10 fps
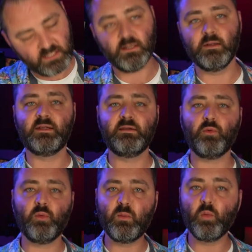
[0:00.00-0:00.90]
the
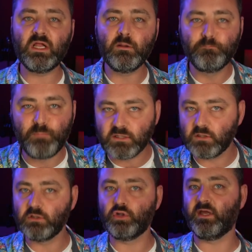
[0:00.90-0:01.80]
steering wheel
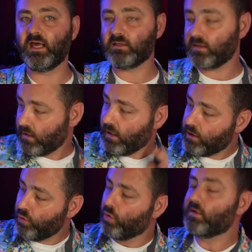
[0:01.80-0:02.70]
bundle together.
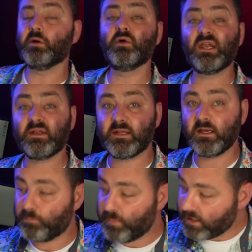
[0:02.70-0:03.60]
You also get a set
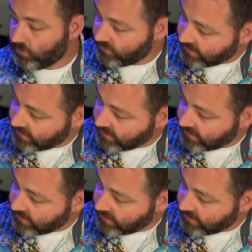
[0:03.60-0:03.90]
of pedals.